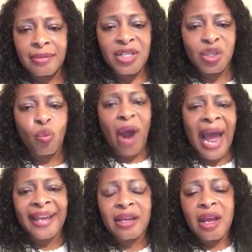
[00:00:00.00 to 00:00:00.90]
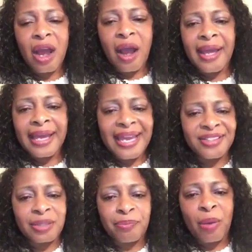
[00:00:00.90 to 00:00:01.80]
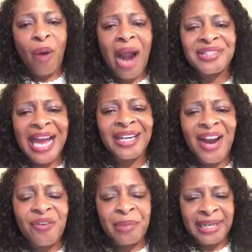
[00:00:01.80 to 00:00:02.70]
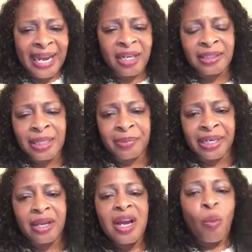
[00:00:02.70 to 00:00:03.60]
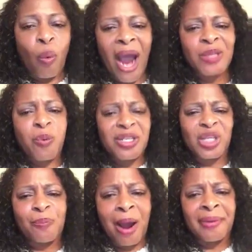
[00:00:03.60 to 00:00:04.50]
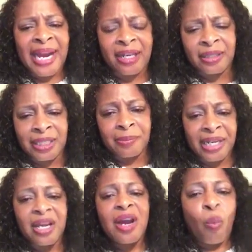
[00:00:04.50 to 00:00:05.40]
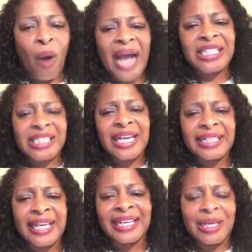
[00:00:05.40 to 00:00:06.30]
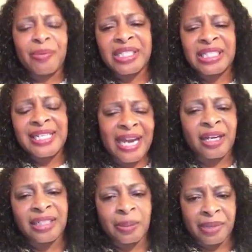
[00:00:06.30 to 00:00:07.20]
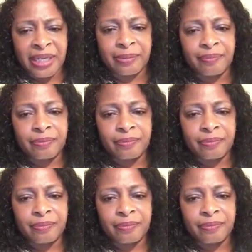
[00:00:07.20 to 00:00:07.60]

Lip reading: So why is our government not condemning it? Why is President Obama not condemning it? Why is CNN and NBC not condemning it?